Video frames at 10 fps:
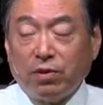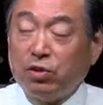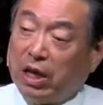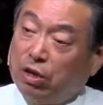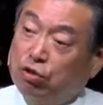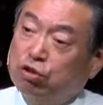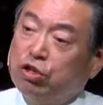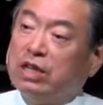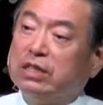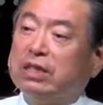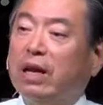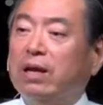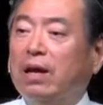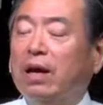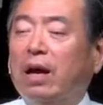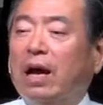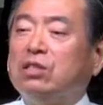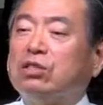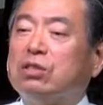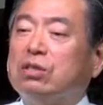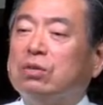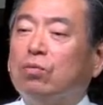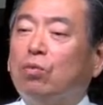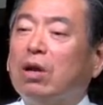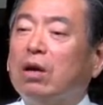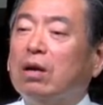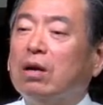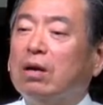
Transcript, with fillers: They usually say, I just want to.